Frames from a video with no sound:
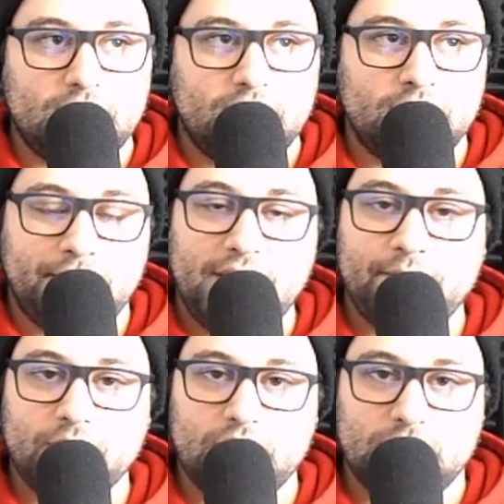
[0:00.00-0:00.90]
The
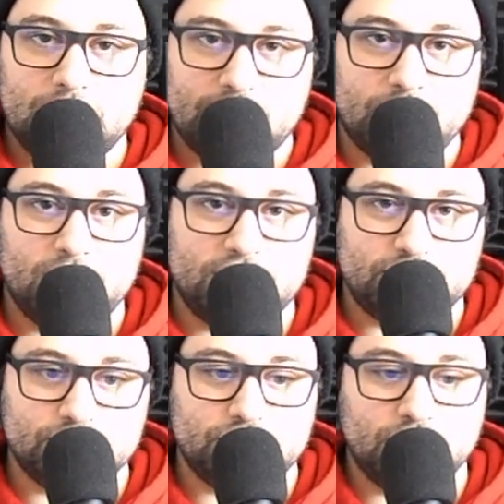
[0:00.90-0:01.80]
paper and the document I
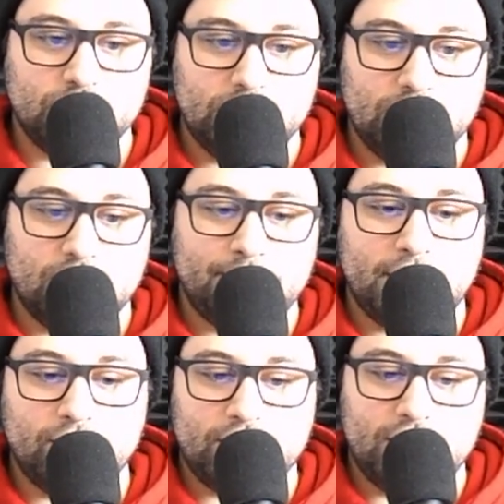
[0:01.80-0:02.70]
showed you earlier
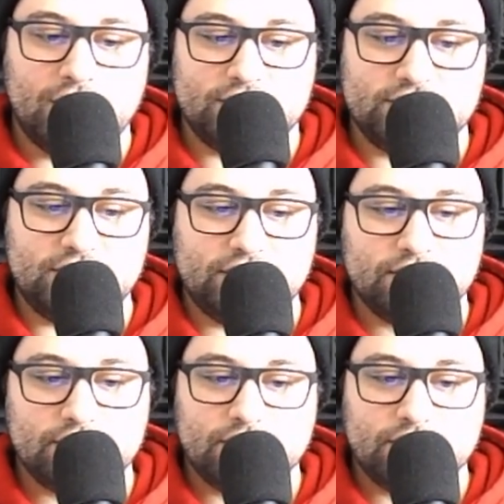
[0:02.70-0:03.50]
about the Nazi